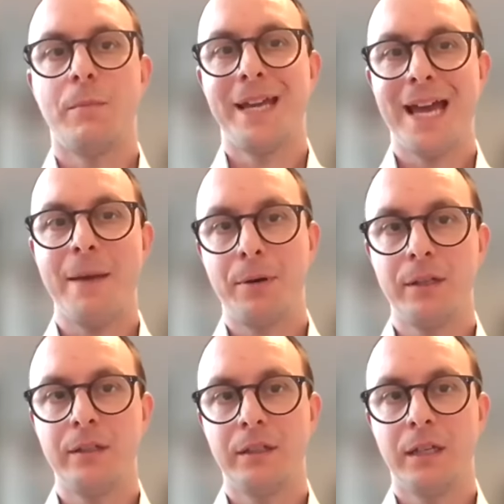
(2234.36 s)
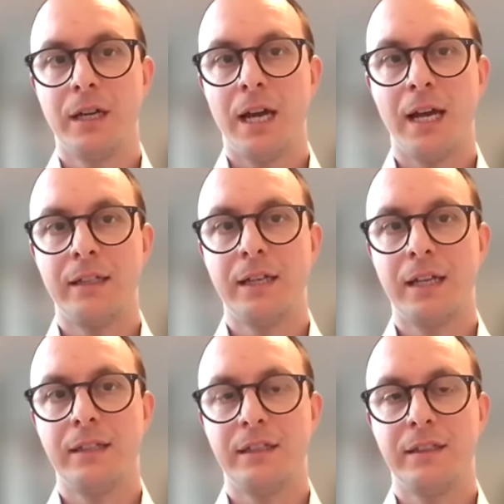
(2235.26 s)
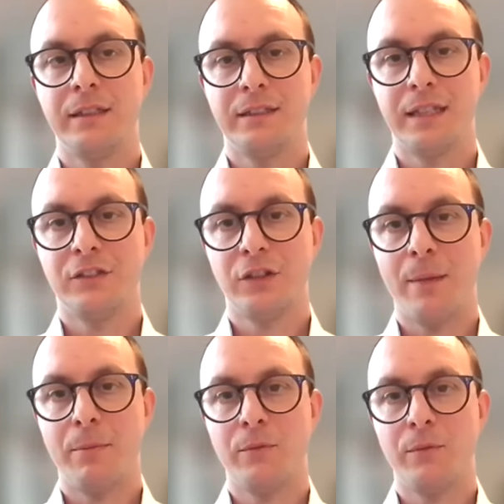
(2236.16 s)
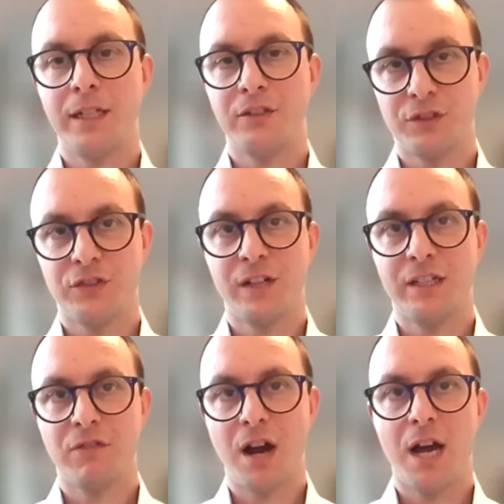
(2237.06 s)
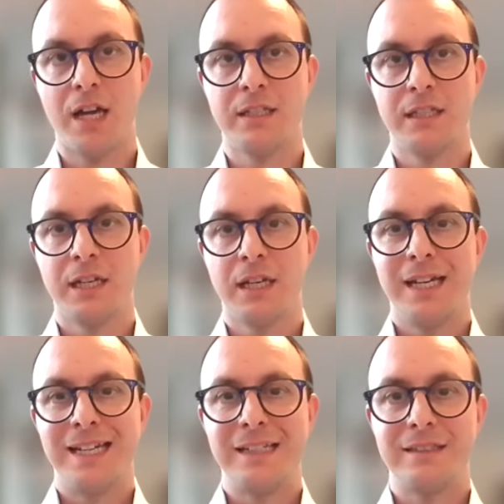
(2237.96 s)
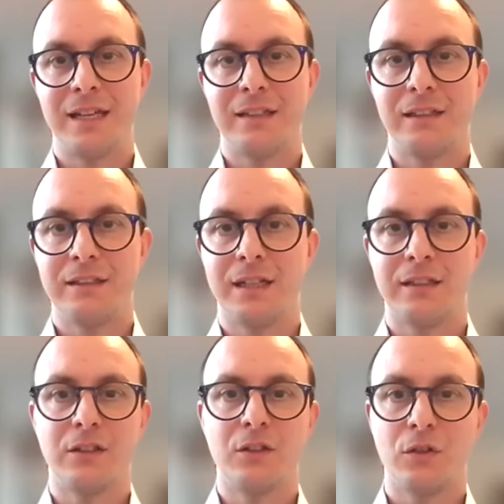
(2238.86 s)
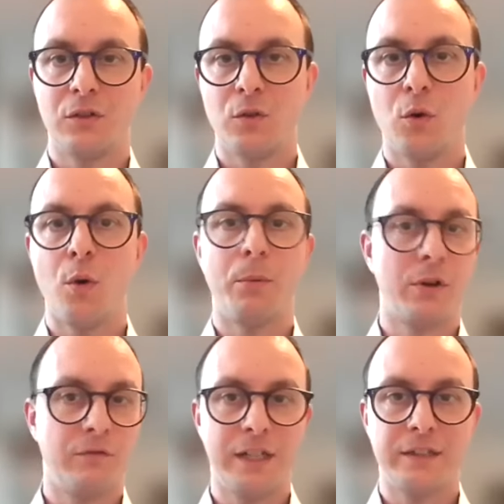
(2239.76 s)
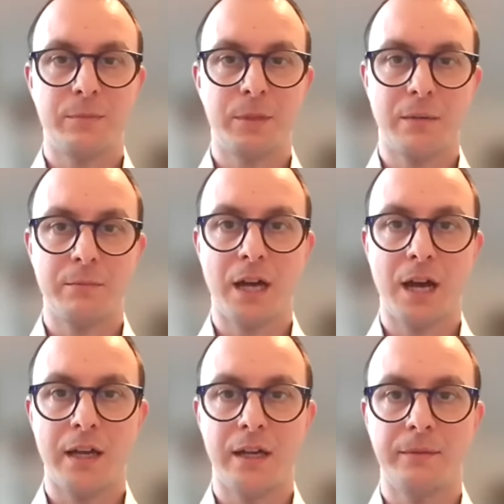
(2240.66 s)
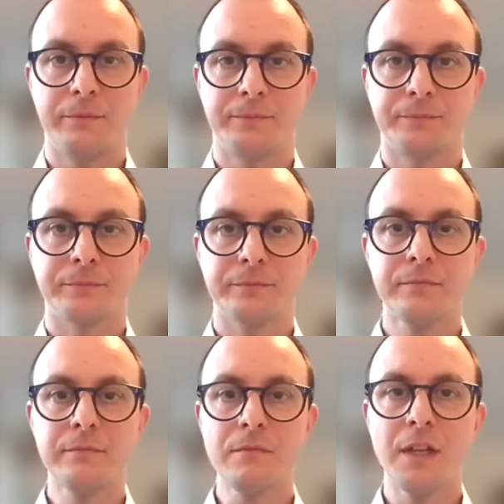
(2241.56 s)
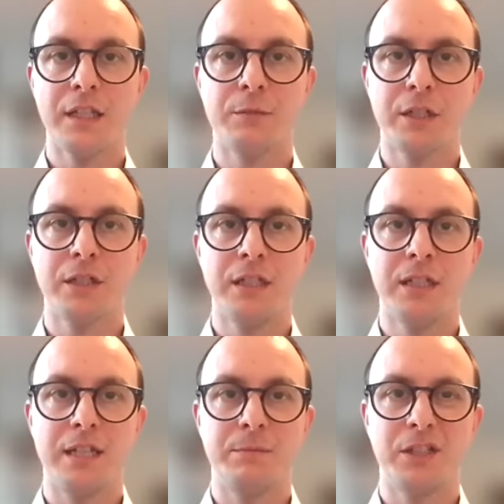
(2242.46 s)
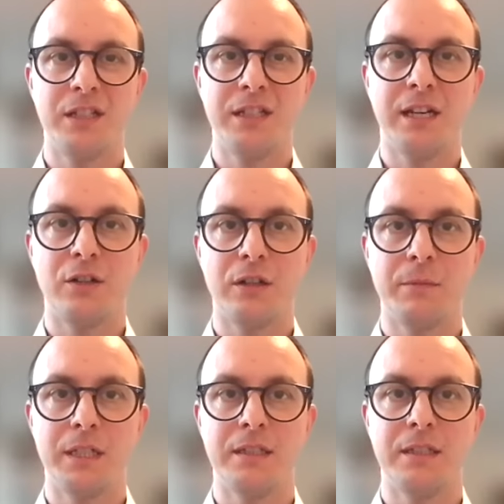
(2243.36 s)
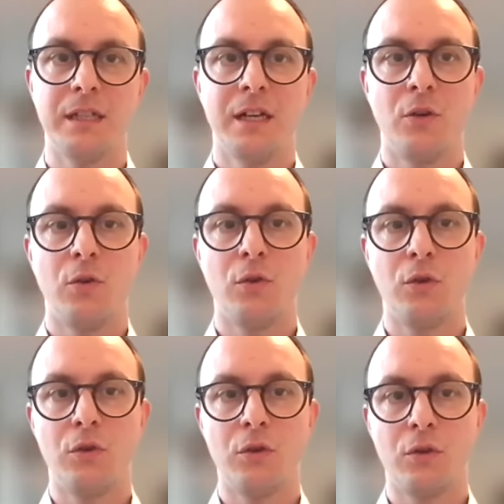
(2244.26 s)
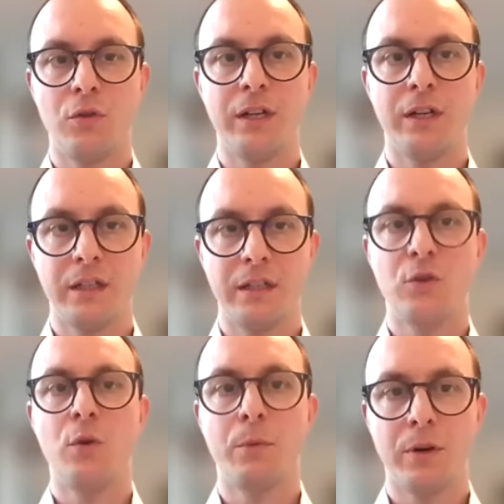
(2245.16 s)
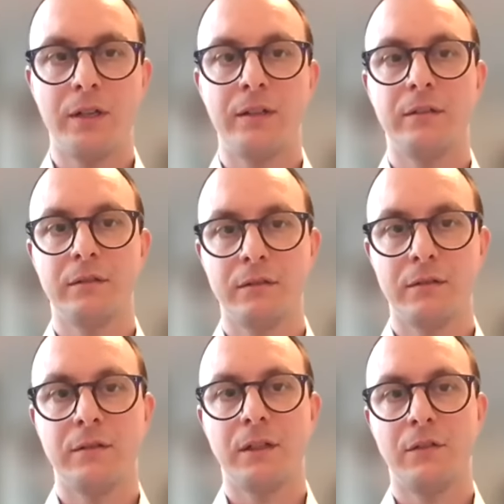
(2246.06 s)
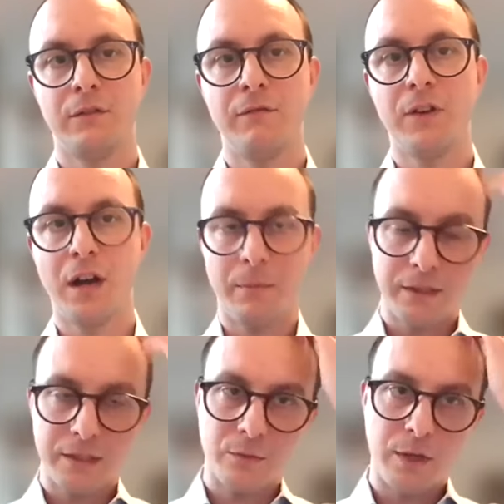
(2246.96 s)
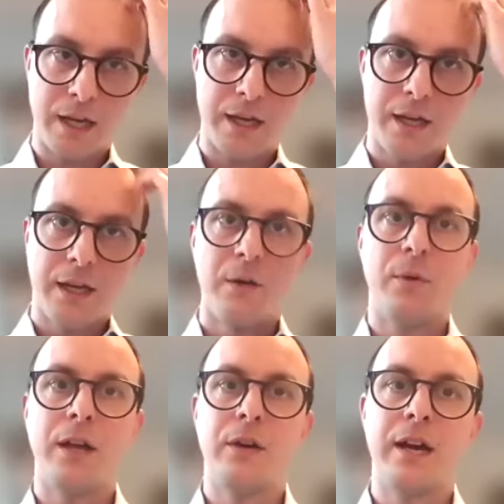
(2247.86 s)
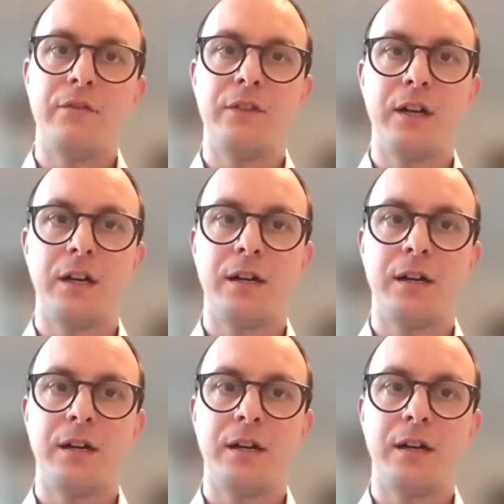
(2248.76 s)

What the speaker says: may happen, and this tends to happen when interest rates rise, is that corporate risk becomes higher, especially in economies or in corporate kind of environments where you have